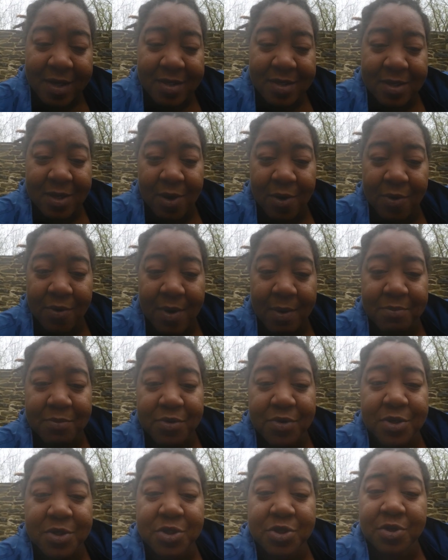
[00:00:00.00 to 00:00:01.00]
So I'm
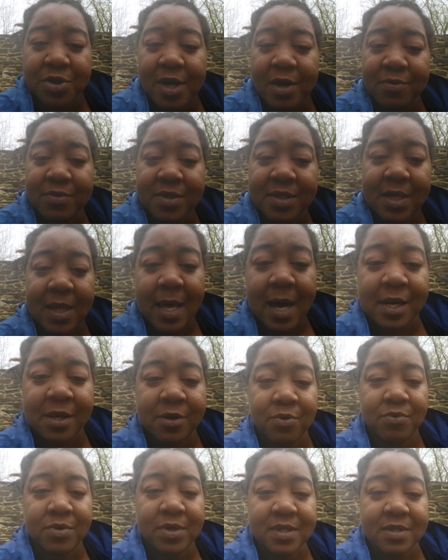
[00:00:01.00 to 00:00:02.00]
pretty sure that was a lot
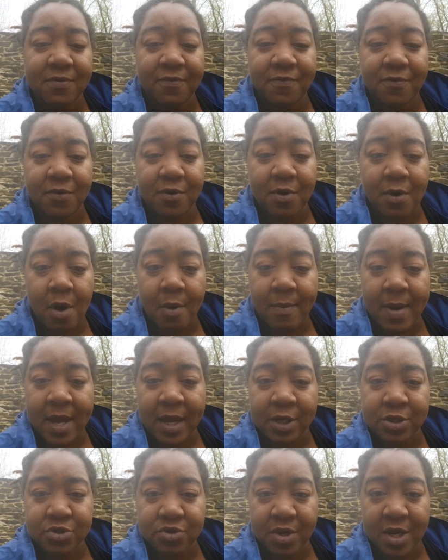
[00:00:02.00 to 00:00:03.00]
of the reason for all
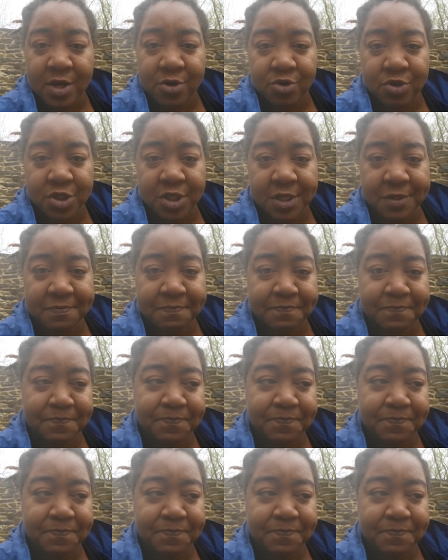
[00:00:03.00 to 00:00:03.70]
my extra energy.